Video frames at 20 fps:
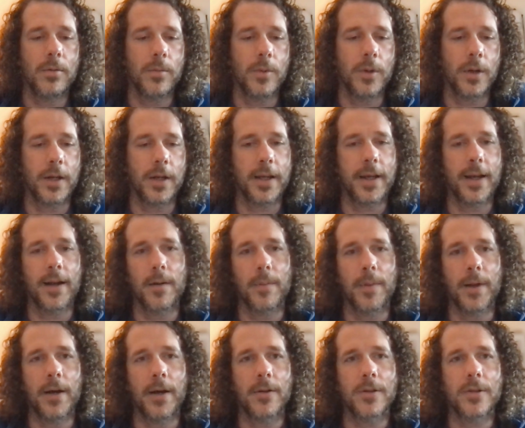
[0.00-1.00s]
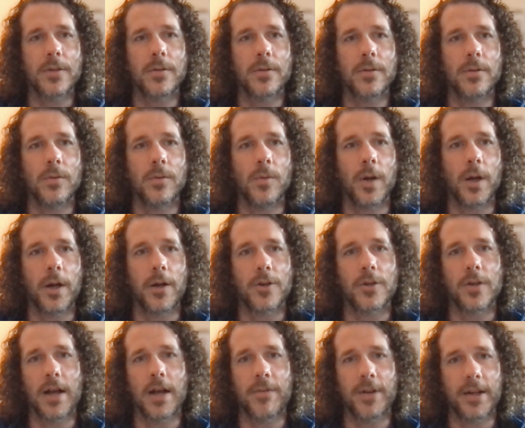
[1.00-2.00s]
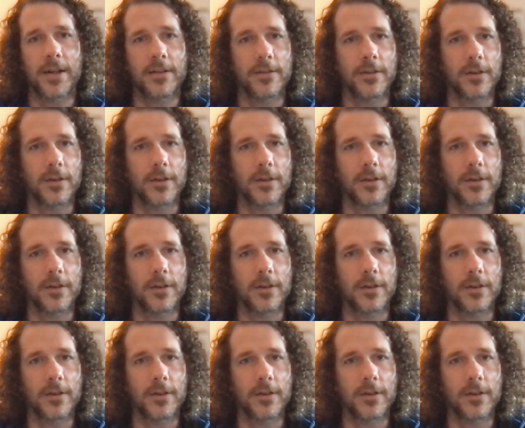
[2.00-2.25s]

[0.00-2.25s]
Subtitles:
going to care about what our traffic has